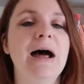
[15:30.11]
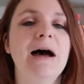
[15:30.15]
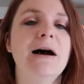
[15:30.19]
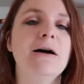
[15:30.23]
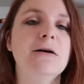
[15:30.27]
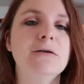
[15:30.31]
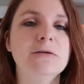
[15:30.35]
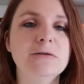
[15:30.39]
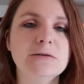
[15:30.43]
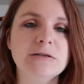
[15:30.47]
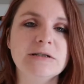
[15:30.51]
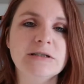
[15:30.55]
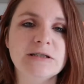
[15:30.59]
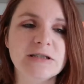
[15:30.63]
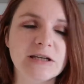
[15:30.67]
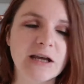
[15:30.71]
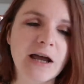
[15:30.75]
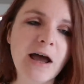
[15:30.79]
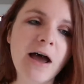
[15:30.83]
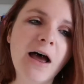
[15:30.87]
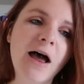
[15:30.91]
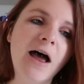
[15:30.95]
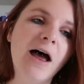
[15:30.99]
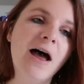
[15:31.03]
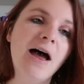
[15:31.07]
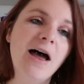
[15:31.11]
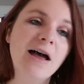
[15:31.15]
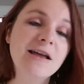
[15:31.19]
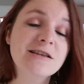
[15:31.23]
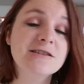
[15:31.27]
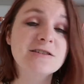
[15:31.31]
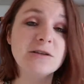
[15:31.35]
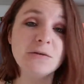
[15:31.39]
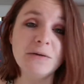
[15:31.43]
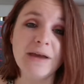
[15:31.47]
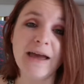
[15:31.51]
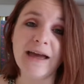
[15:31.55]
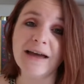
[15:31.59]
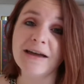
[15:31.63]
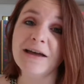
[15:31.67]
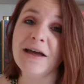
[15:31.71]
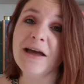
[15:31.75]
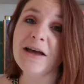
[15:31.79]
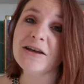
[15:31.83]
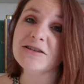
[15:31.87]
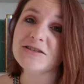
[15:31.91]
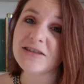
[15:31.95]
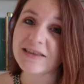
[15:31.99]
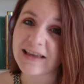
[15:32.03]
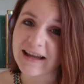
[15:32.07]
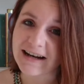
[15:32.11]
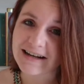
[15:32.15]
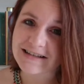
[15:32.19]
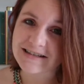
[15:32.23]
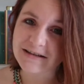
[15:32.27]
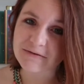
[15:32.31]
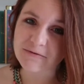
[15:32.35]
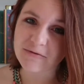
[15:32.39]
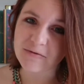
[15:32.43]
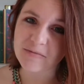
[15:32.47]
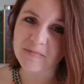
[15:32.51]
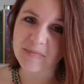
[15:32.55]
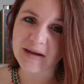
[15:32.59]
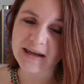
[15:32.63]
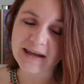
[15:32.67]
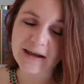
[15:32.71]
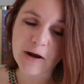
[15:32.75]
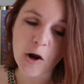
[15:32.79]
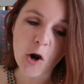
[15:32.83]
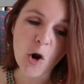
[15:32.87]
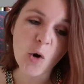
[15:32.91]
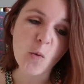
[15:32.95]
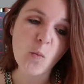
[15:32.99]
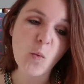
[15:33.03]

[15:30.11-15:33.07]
So that is it from me.